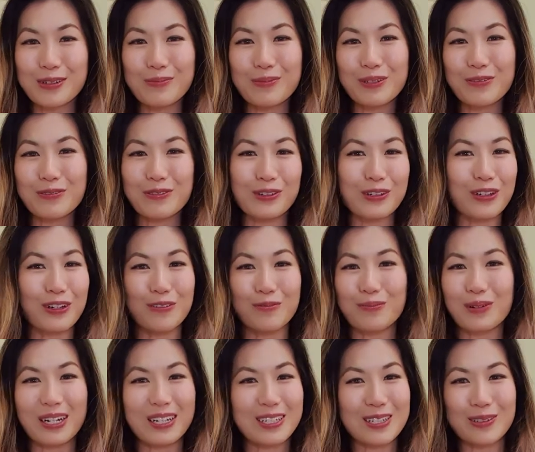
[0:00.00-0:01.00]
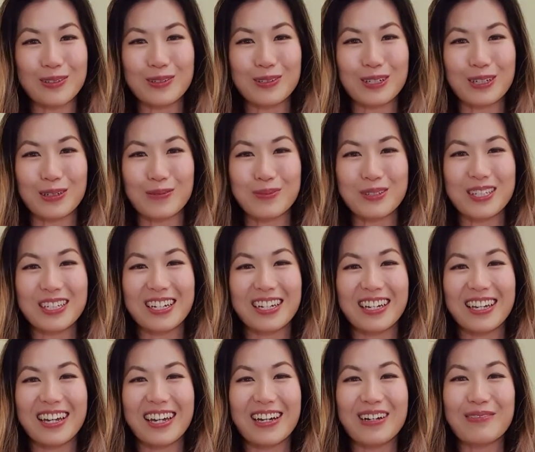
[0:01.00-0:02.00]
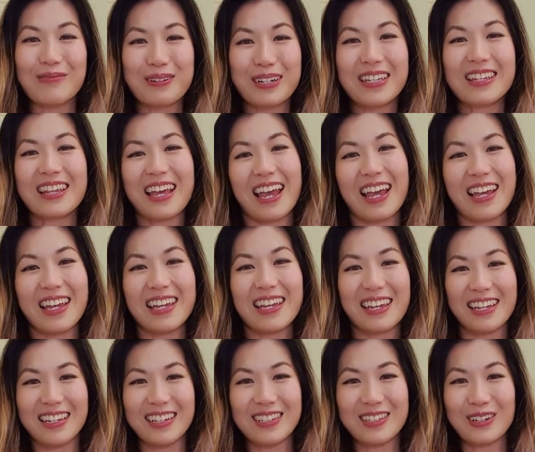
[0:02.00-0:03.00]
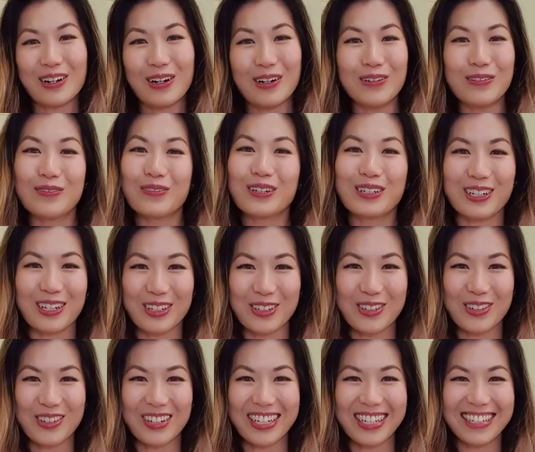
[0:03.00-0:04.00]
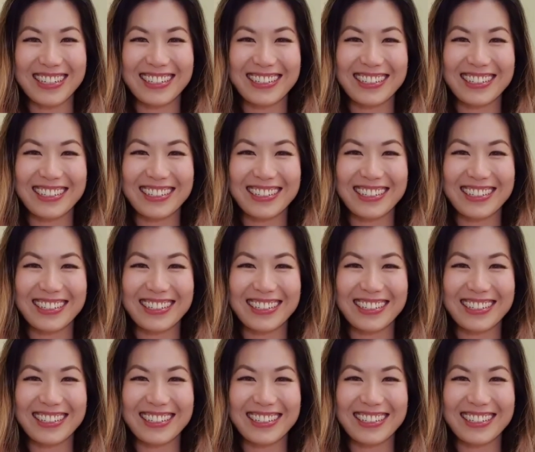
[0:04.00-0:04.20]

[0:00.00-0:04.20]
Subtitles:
be full of practical tips with a hint of luxury.